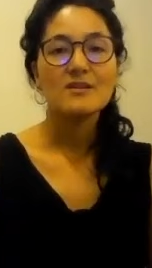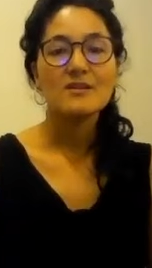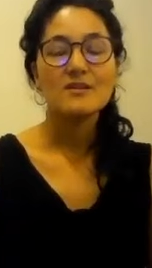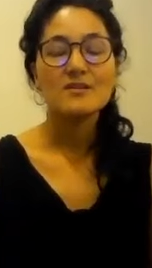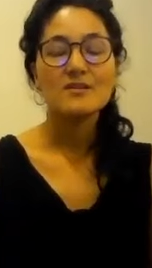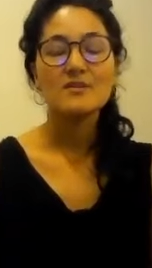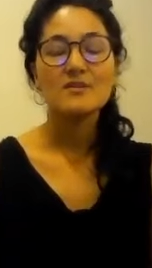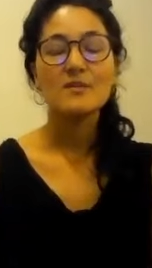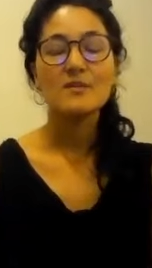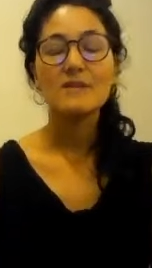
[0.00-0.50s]

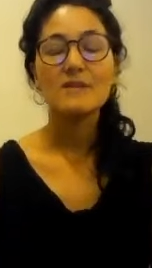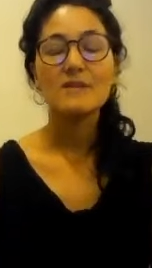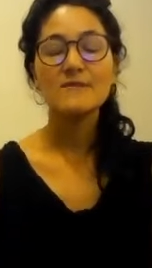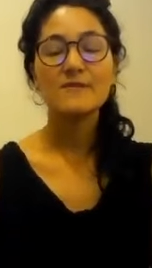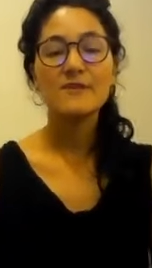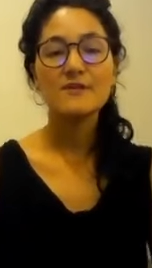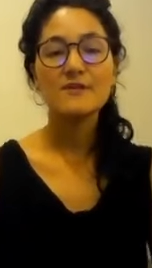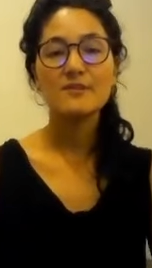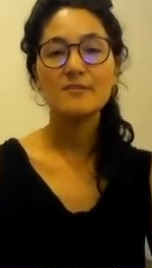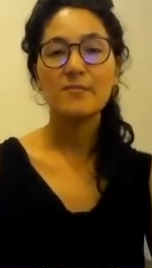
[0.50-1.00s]
so this
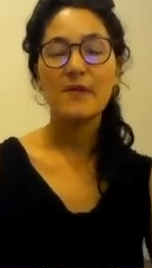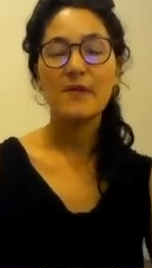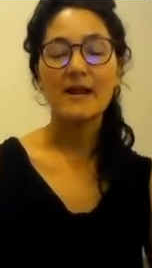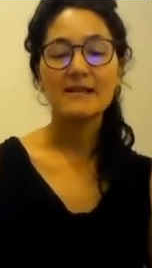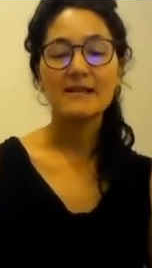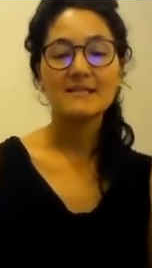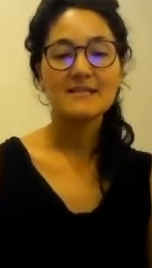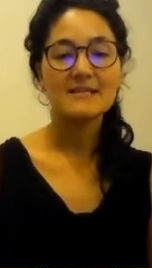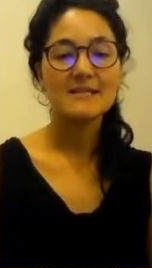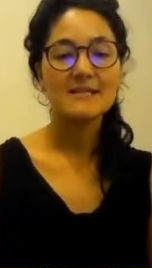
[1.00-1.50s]
first
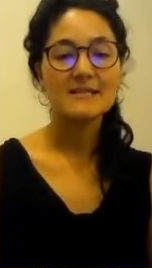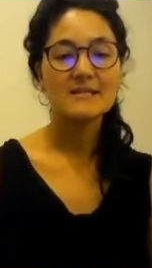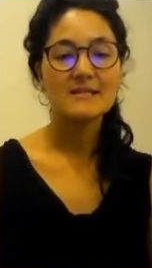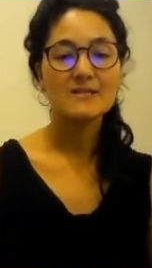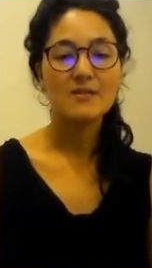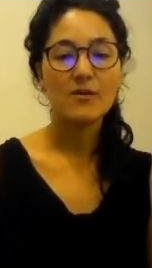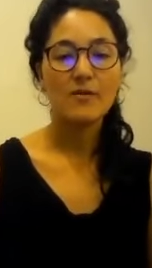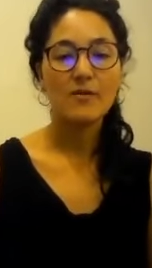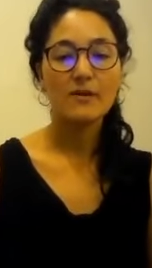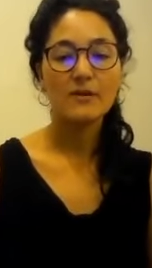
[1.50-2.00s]
practices
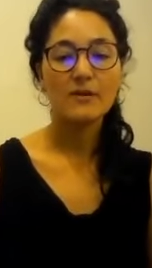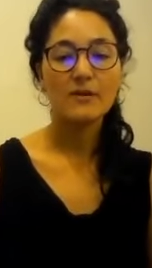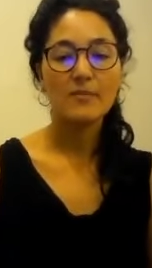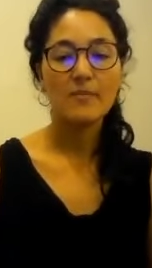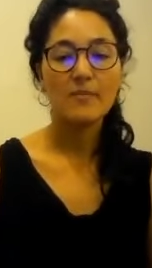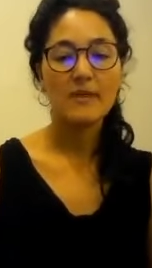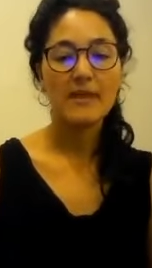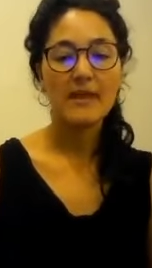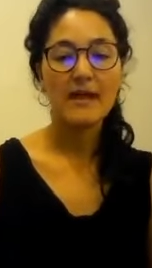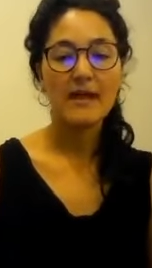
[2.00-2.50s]
is going to
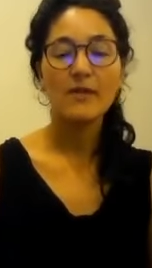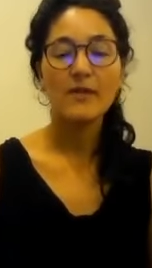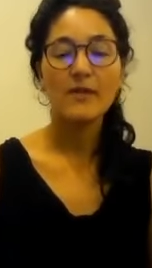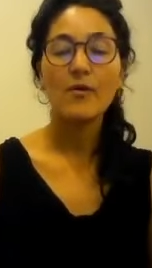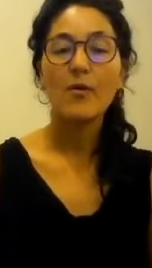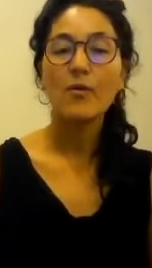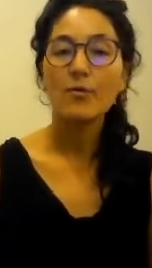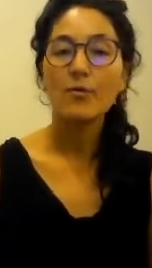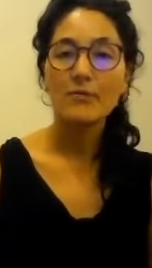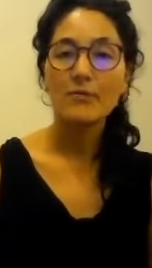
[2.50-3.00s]
be an
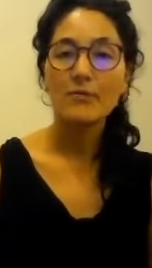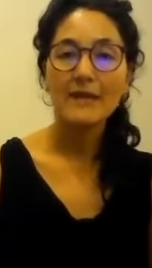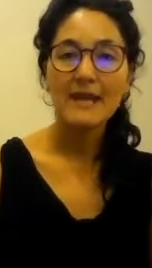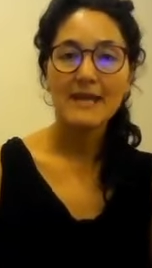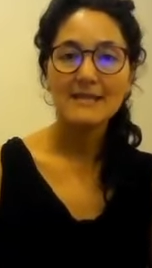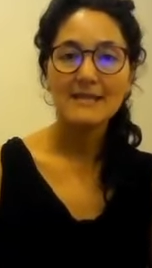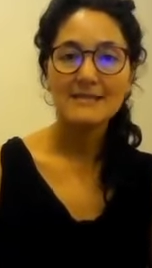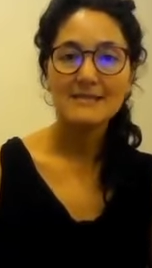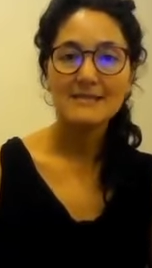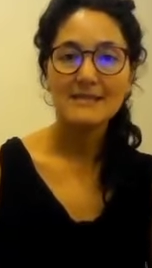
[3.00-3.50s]

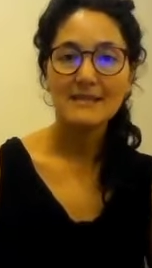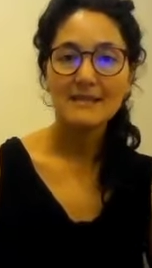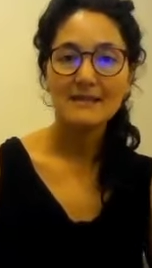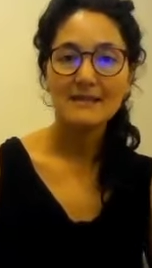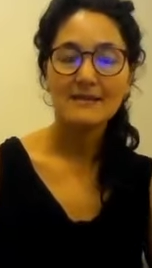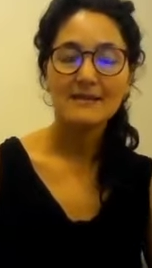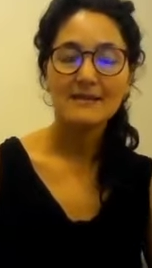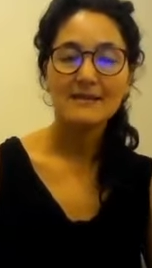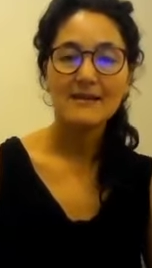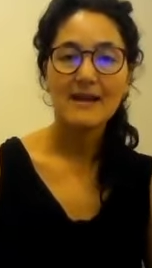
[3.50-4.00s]

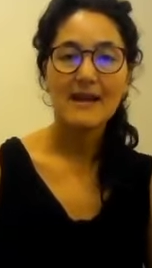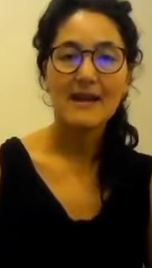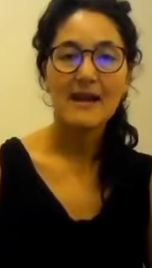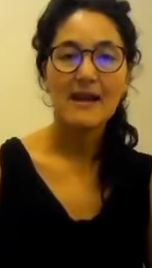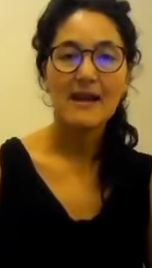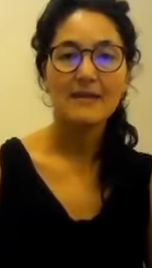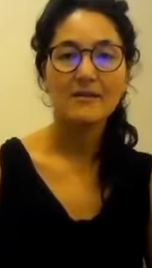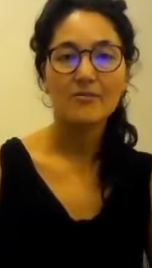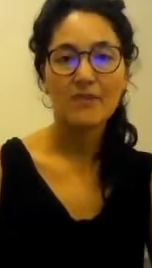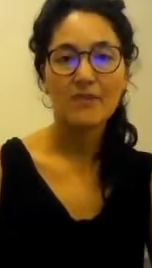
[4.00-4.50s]
orienting
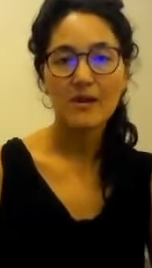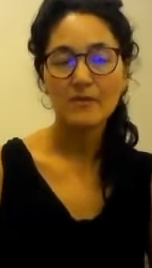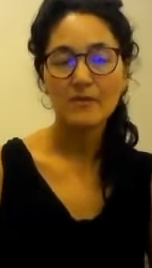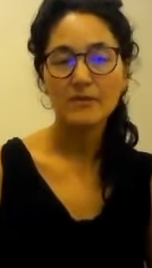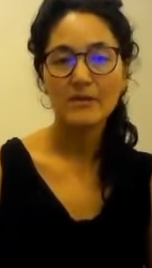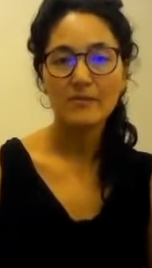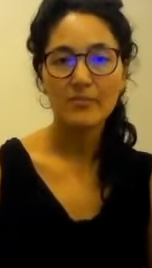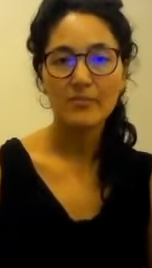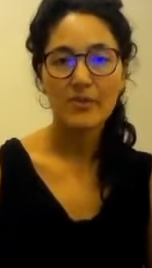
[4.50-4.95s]
and grounding